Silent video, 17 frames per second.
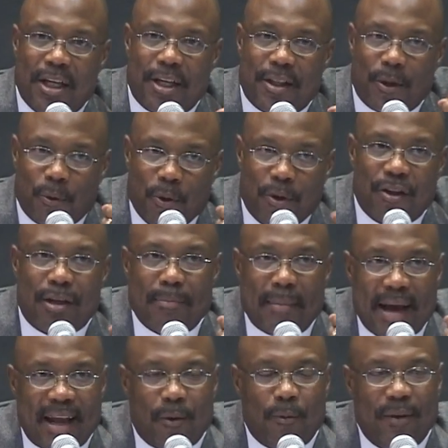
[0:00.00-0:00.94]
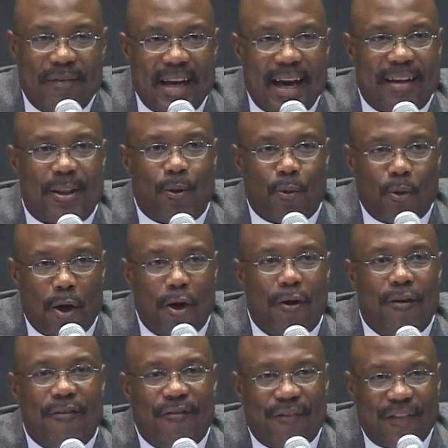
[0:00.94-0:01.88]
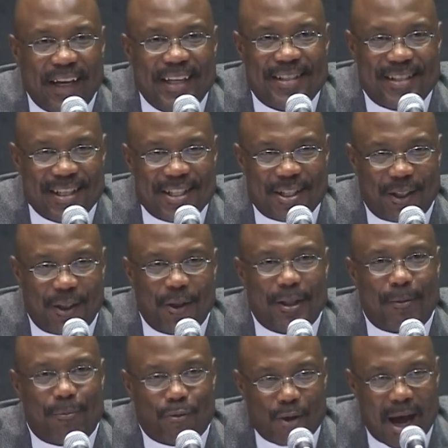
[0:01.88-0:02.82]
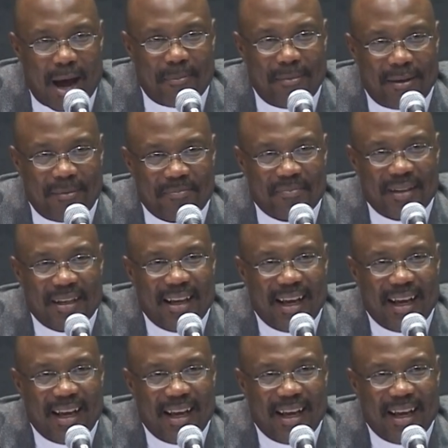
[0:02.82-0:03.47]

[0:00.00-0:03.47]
The root of the matter, we've got the wrong faces on the problem,